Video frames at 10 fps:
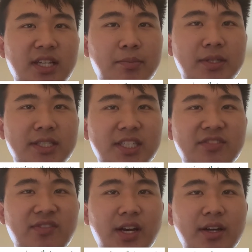that presents
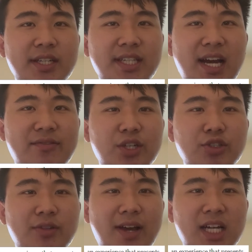various
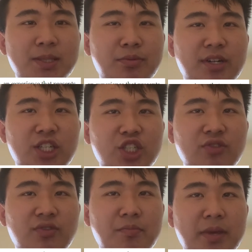avenues of exploration
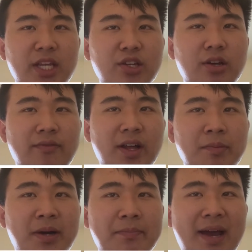for me to develop
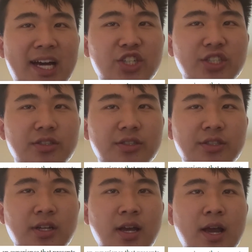my passions.
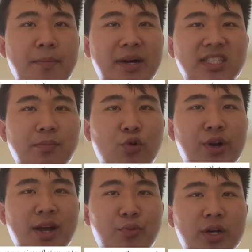My
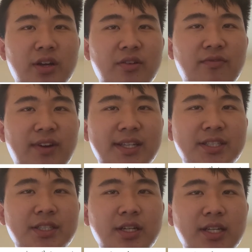support network,
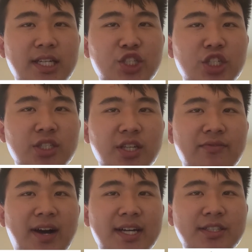friends, teachers,
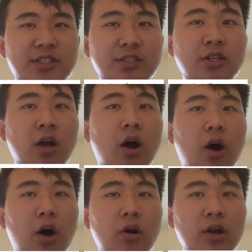advisors,
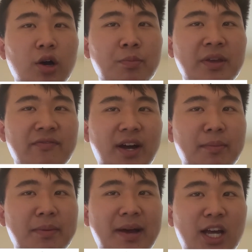all helped me find
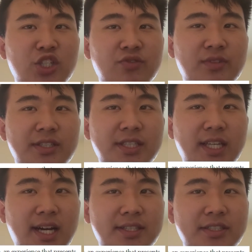my passion for
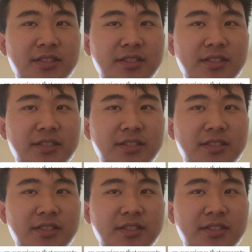CS.